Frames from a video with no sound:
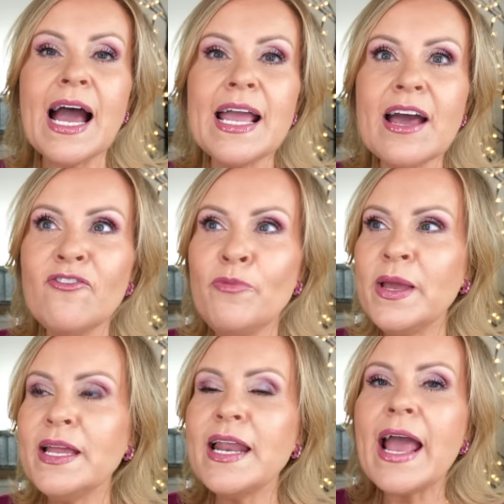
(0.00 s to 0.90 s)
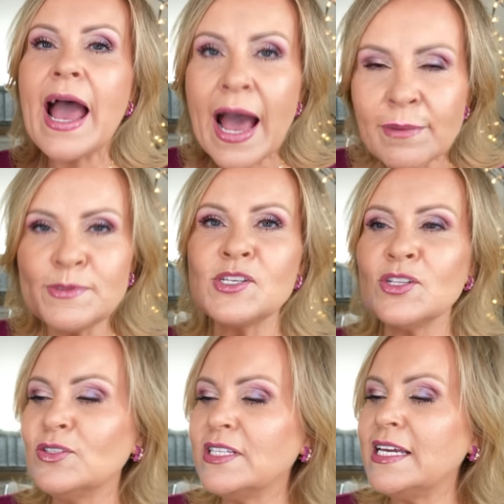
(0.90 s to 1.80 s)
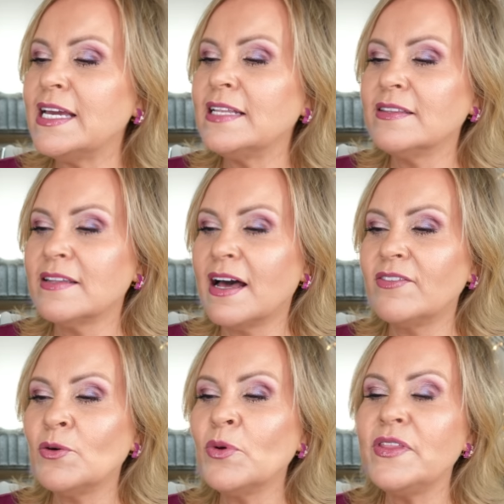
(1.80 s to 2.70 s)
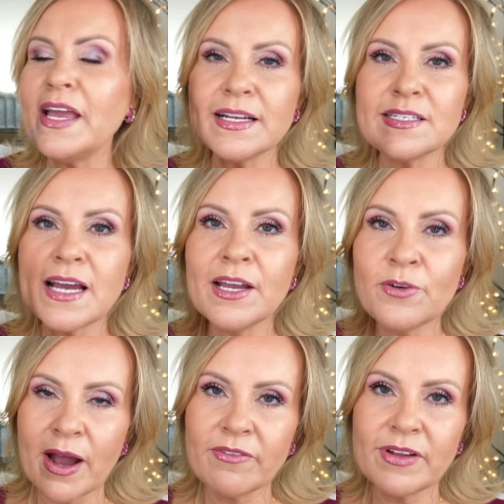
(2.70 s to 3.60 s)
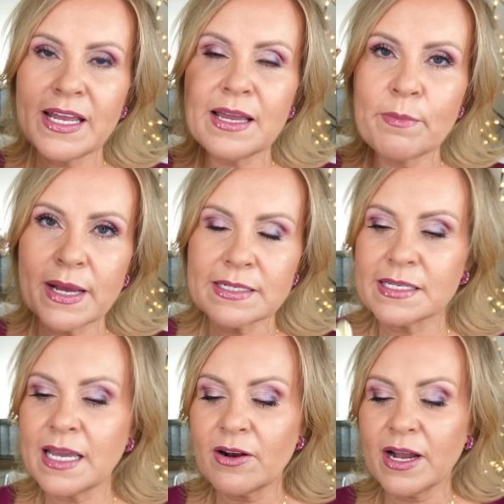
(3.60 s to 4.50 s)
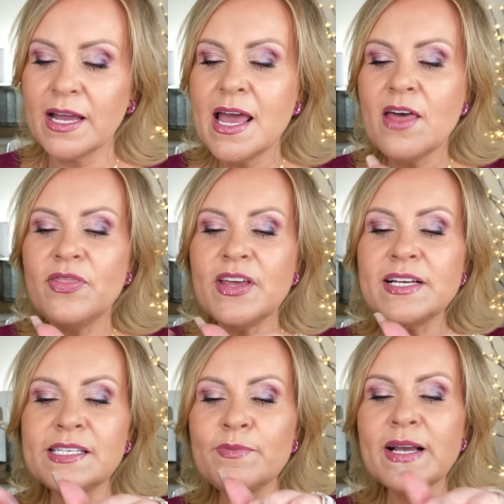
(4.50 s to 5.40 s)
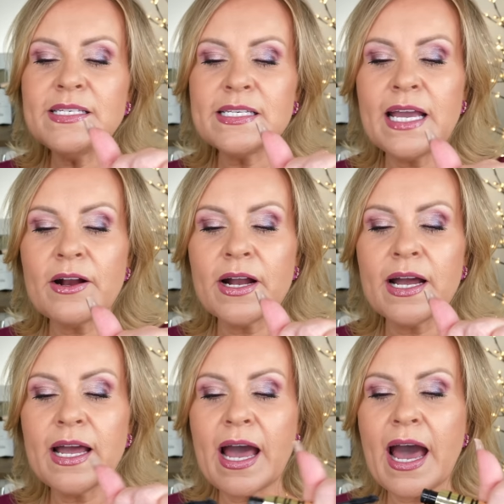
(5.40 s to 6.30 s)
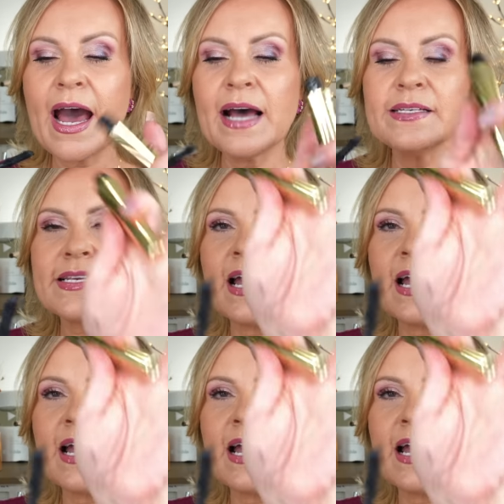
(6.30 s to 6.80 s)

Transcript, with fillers: I have been absolutely in love with the anti-gravity mascara. This mascara has